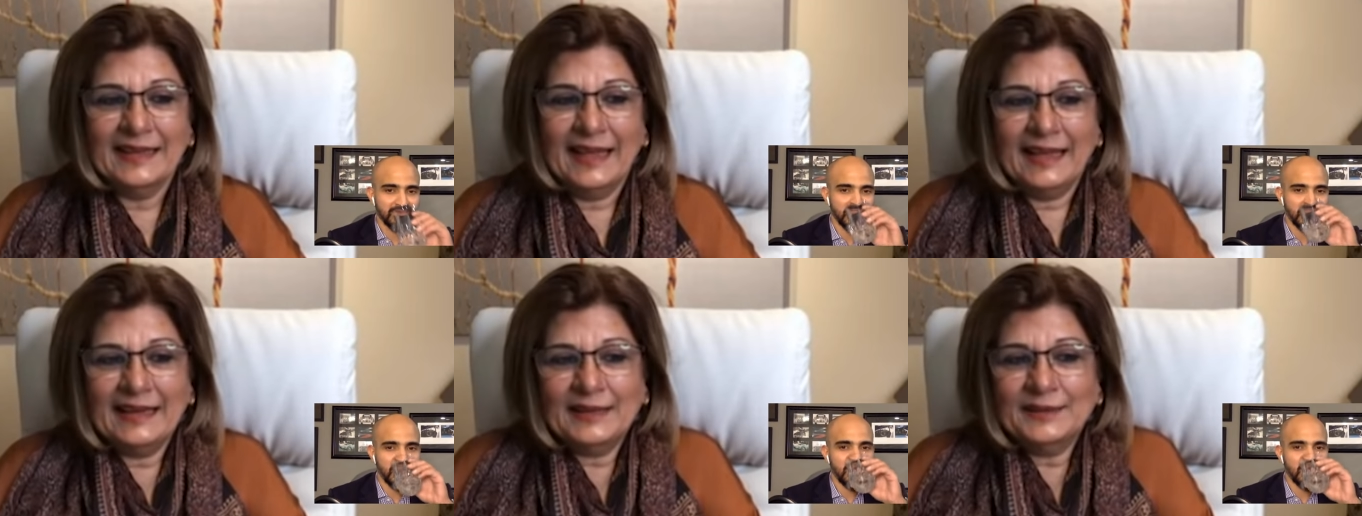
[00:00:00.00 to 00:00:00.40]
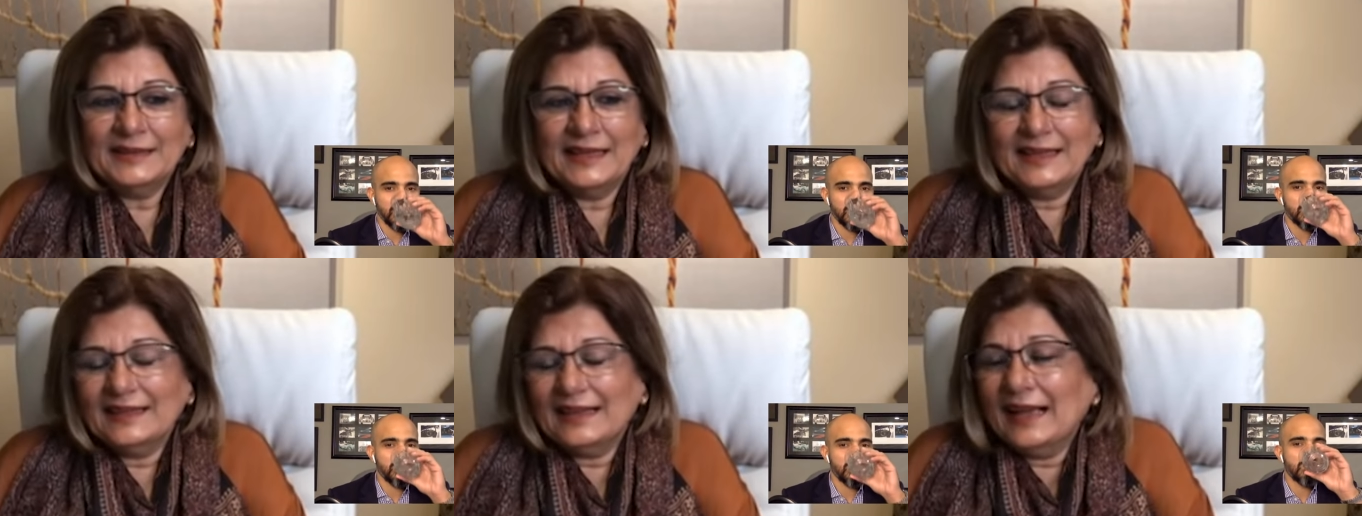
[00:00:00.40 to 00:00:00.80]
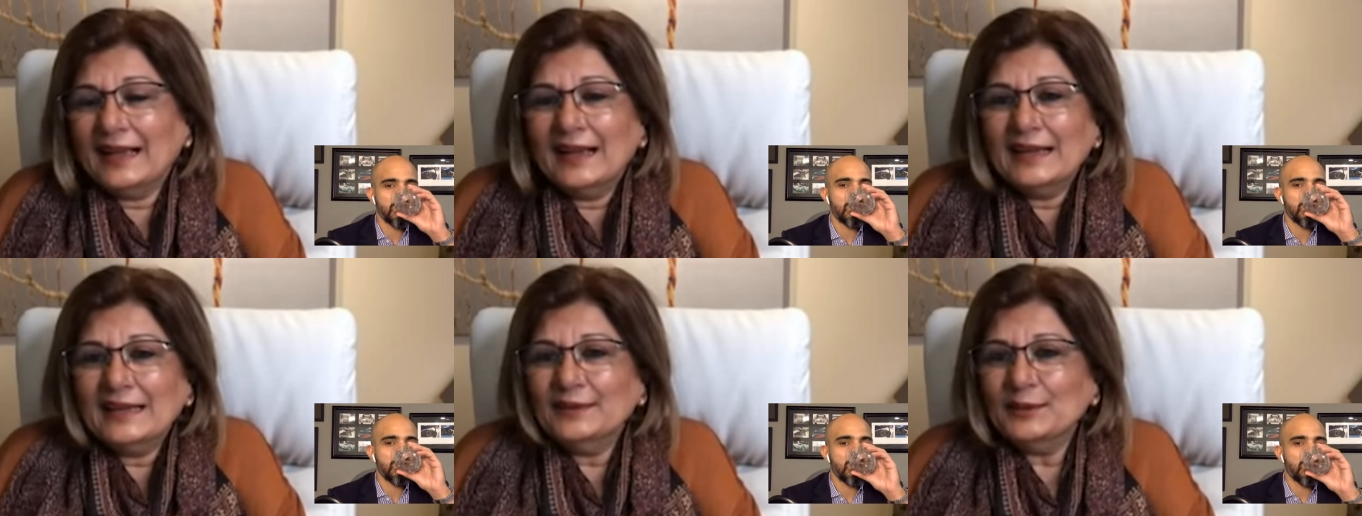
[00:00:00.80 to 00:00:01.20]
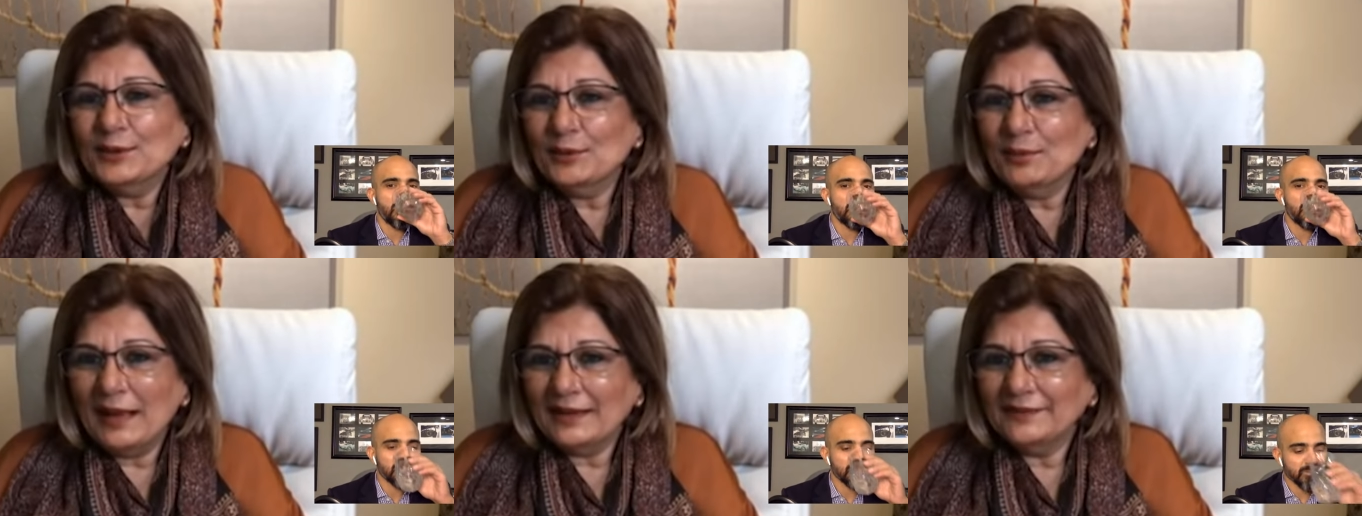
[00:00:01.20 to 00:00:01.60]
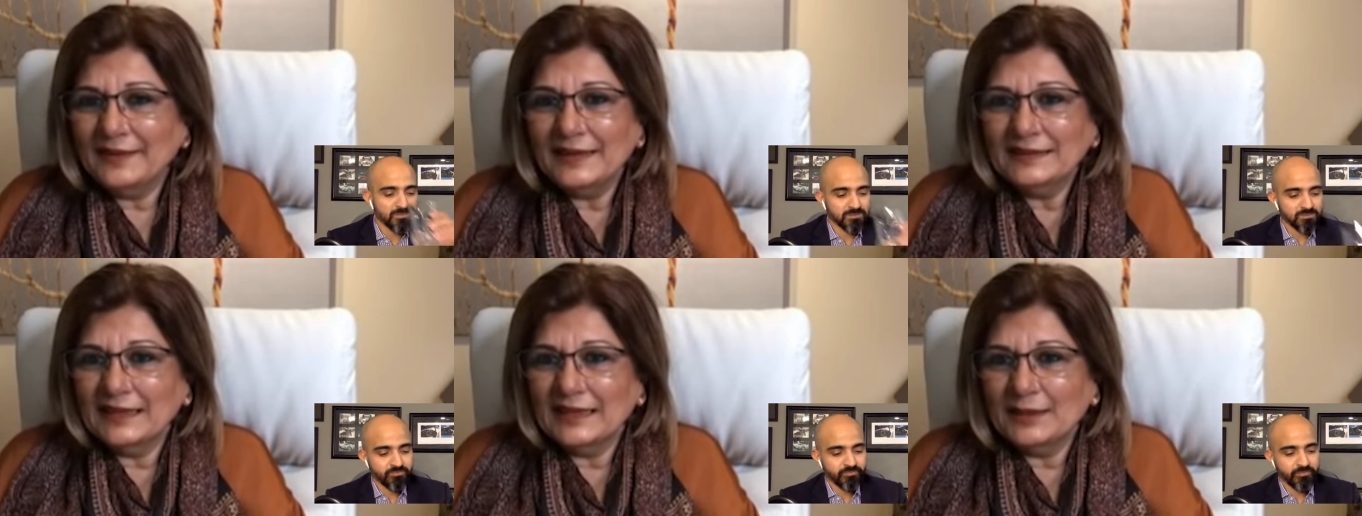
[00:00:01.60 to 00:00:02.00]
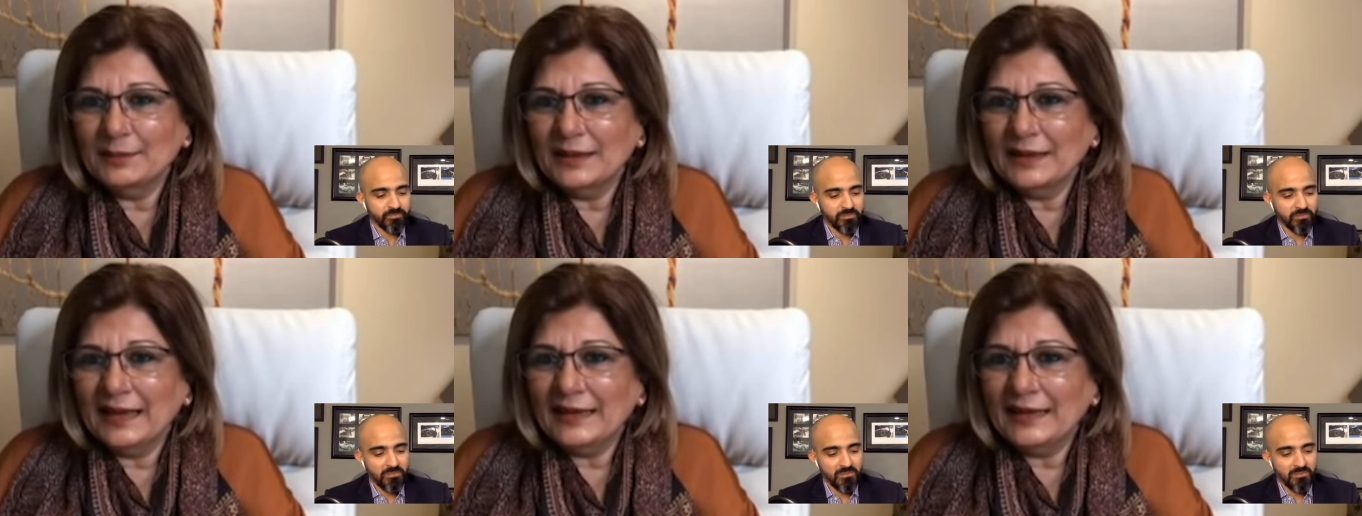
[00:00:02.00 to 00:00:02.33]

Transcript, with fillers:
Speaker 1: And I was like, I can't even go back, face anybody.